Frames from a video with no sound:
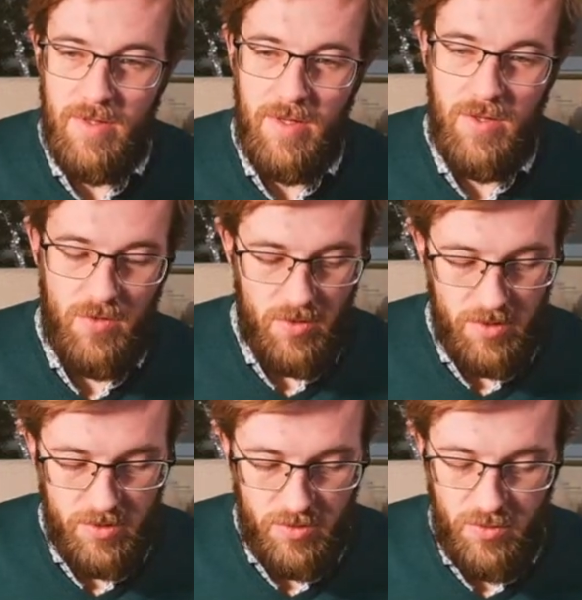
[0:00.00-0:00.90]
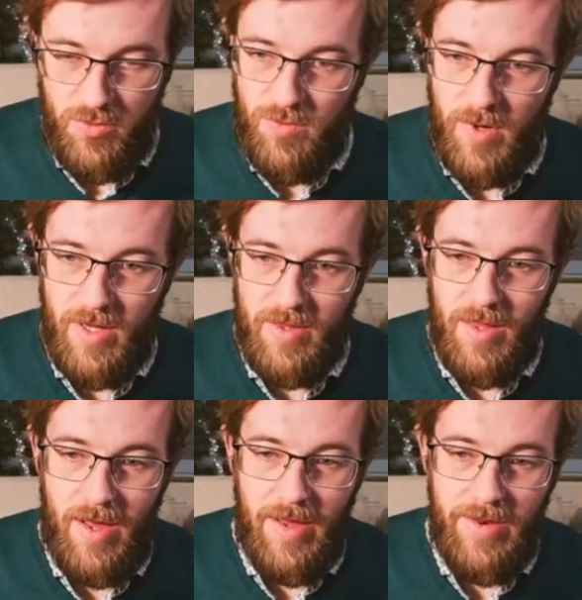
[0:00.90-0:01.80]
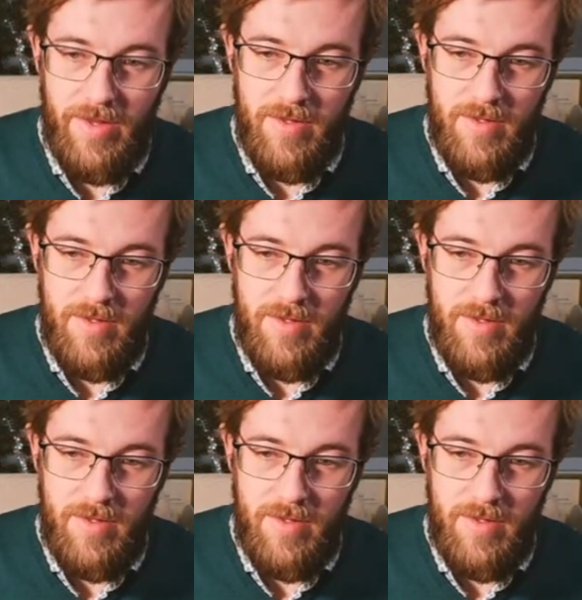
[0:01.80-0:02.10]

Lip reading: You can also do write line,